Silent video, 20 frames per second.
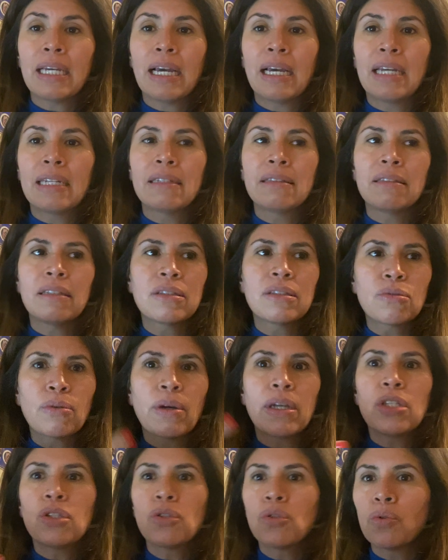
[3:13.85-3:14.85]
And
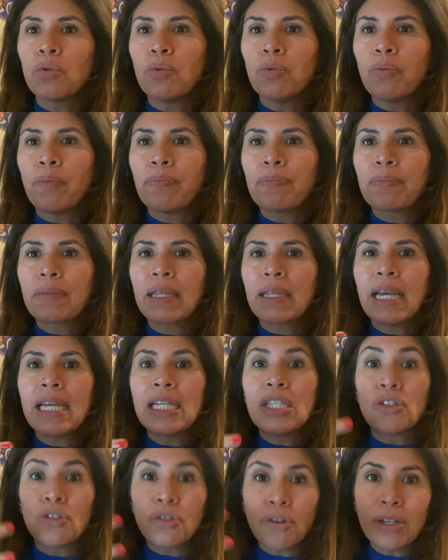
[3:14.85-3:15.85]
try to
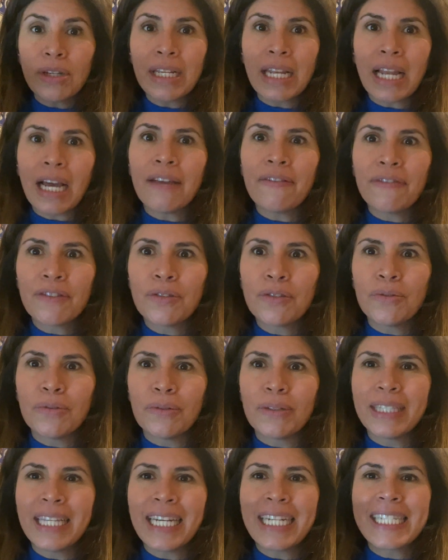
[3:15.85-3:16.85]
enjoy life
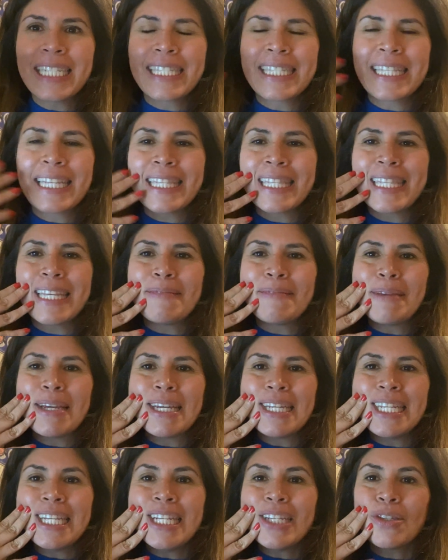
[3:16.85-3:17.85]
too. That is the
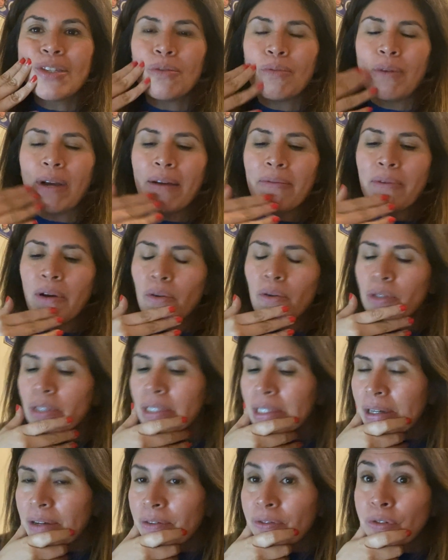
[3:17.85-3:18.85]
main issue
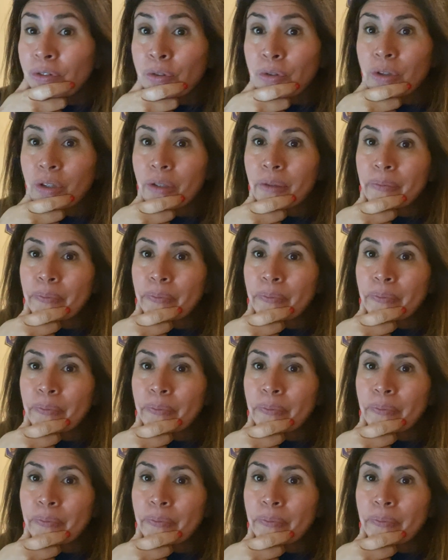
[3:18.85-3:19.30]
about food.